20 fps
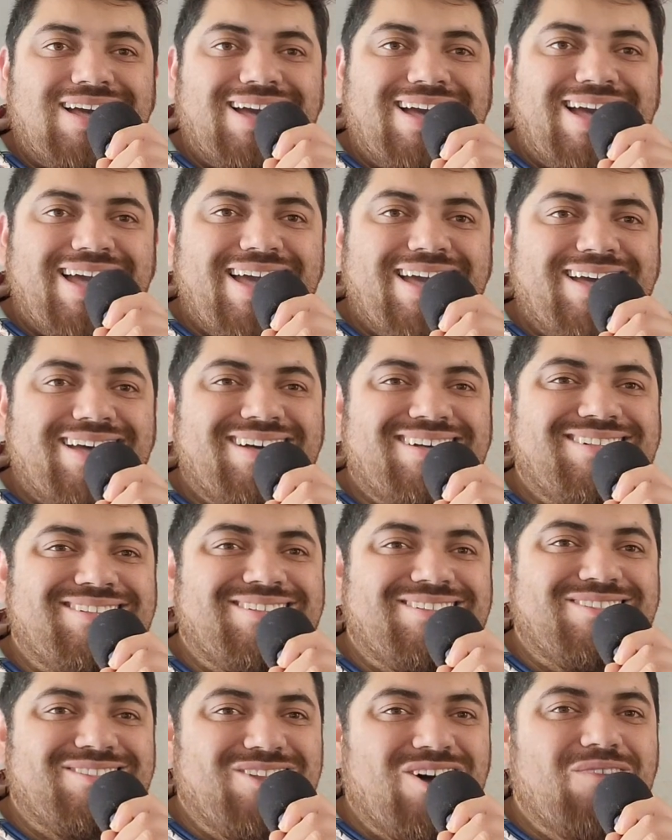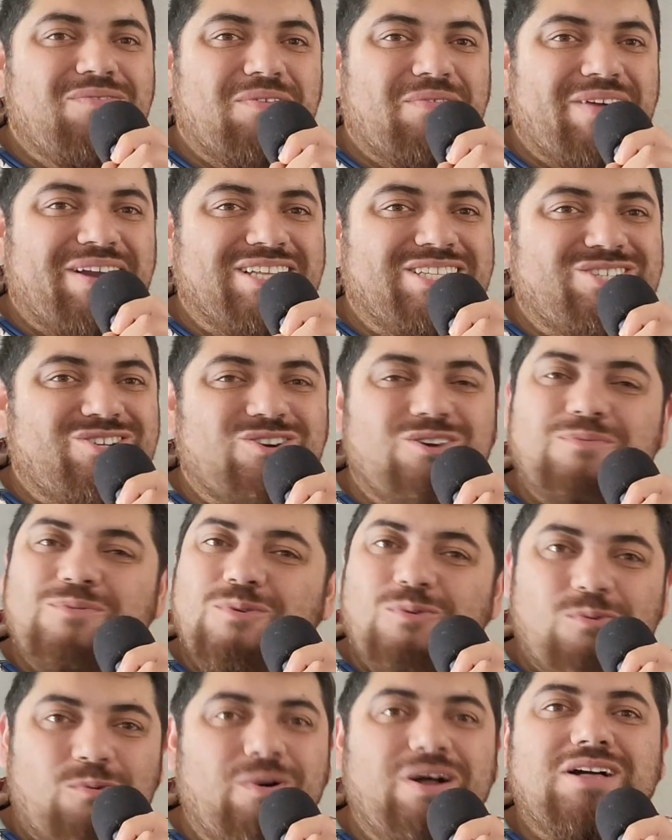Hello, Beret Troop.
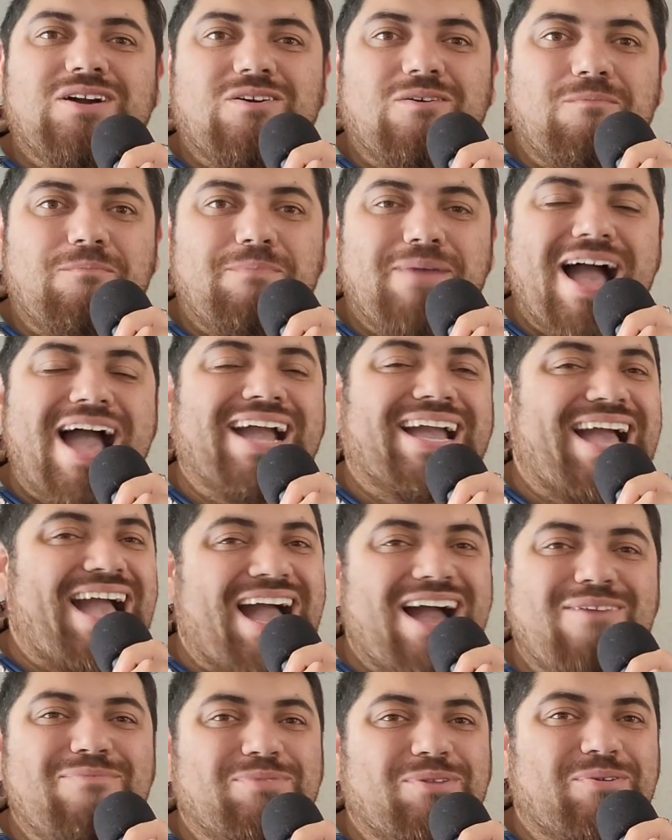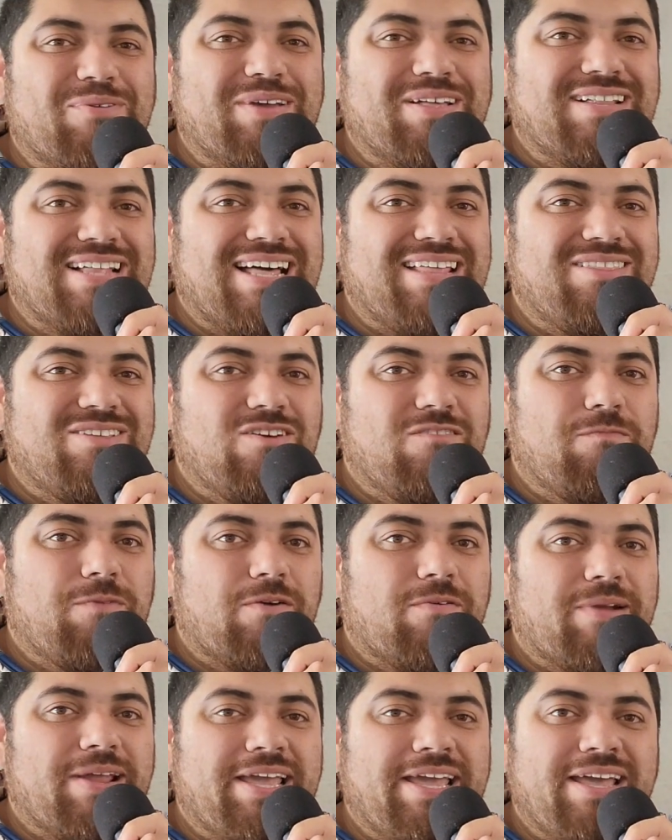Welcome back. I'm the real Andy of
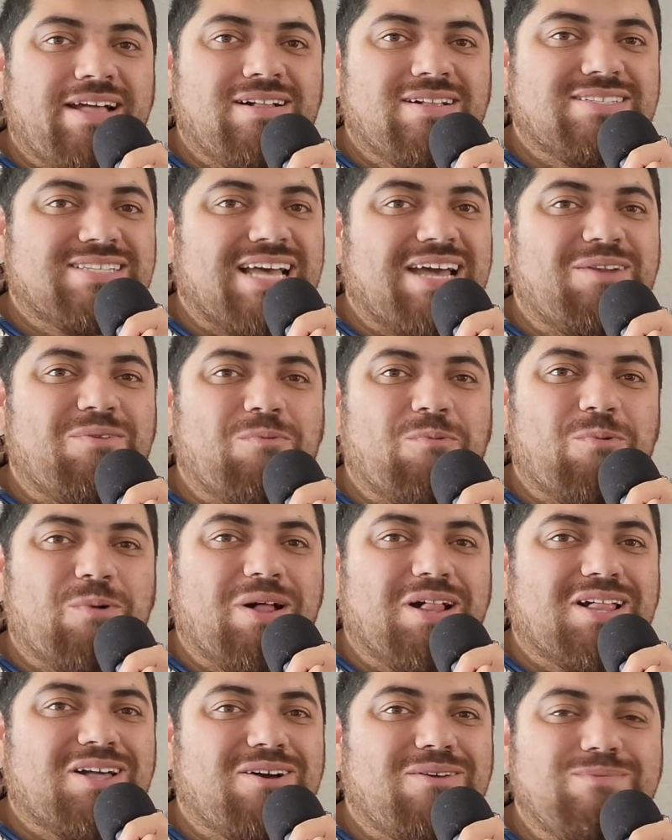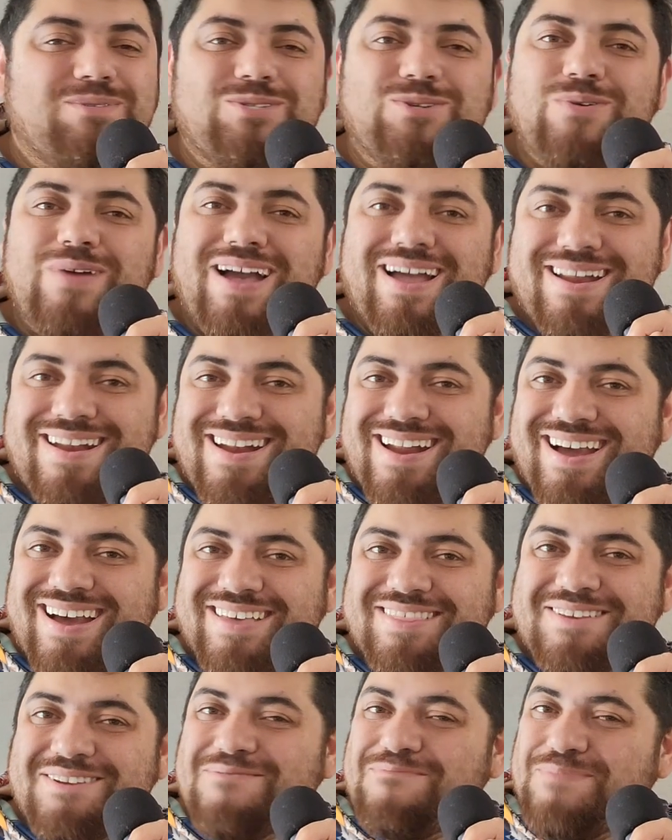Beret Hills, and welcome to
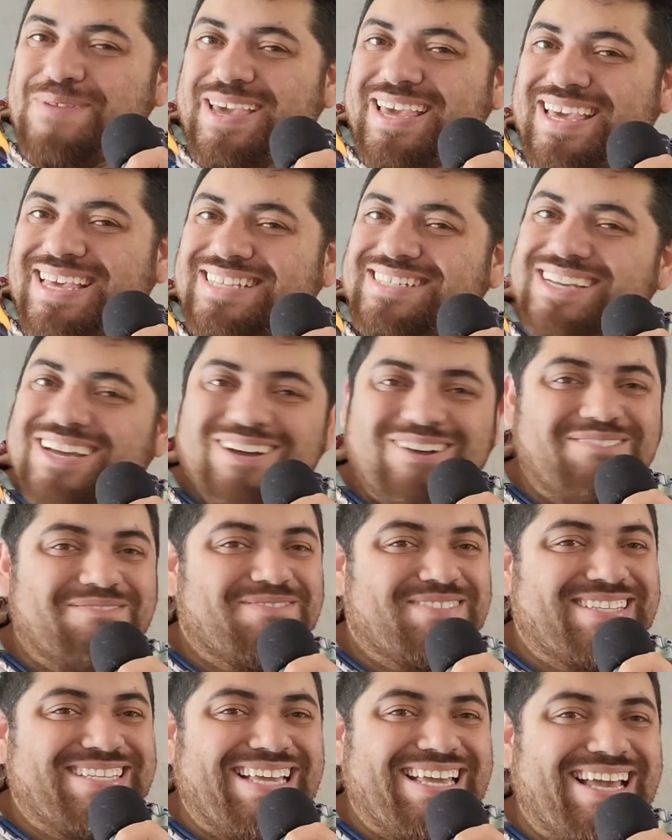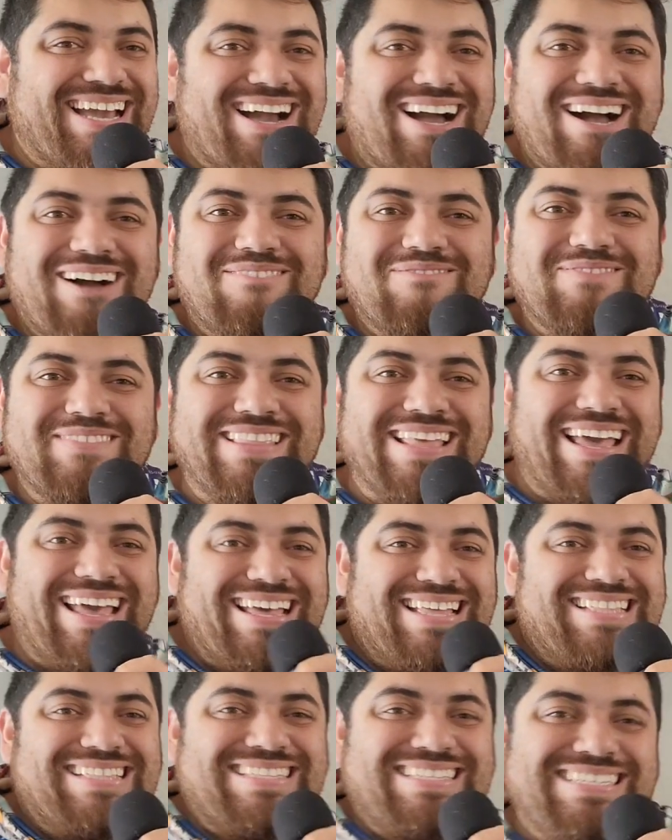another piece of tea of
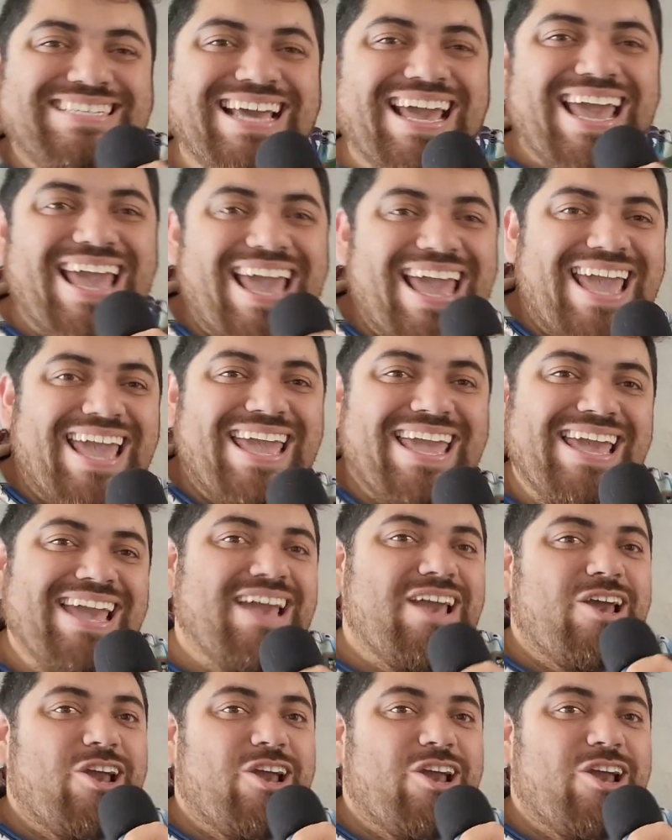the day.